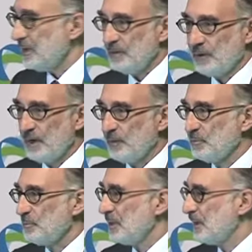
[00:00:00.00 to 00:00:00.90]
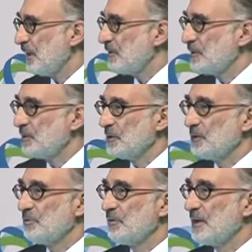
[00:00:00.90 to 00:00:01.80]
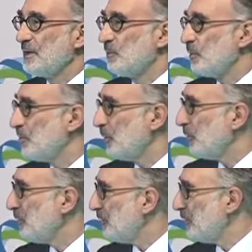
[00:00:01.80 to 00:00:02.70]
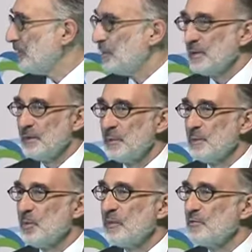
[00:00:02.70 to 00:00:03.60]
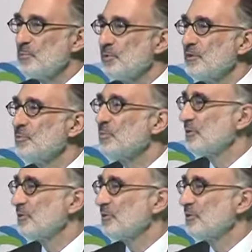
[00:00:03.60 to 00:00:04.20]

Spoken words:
Aaron and I were speaking. I think you're going to find that we both have brief